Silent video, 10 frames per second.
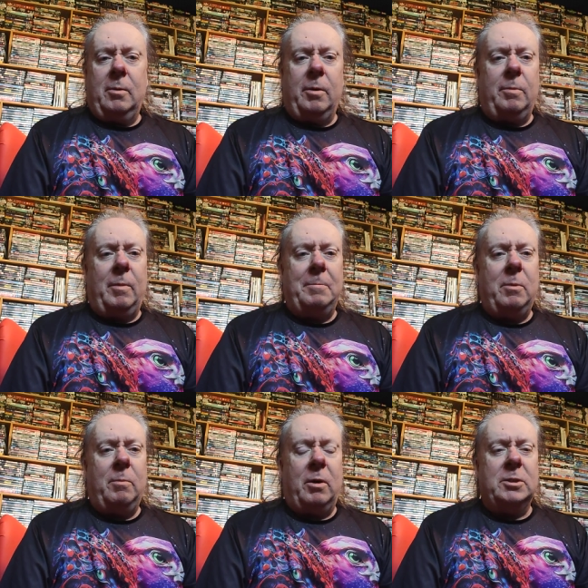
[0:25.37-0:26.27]
what I
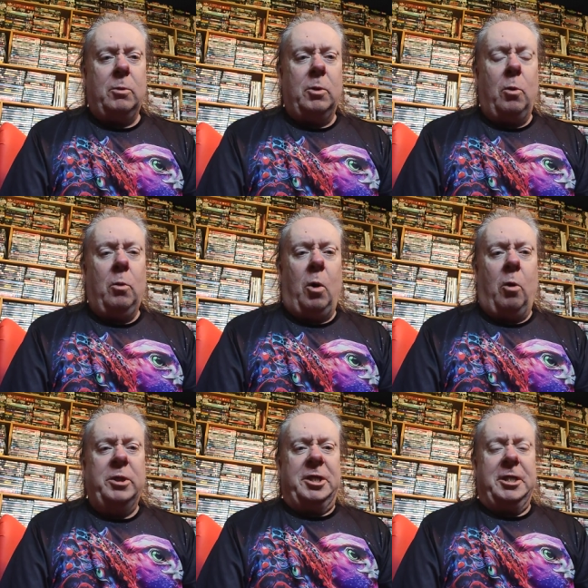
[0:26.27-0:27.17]
might sort of call
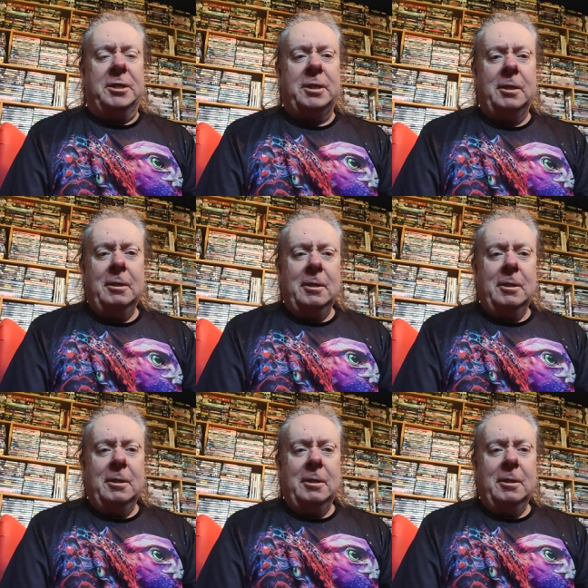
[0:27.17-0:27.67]
oddities,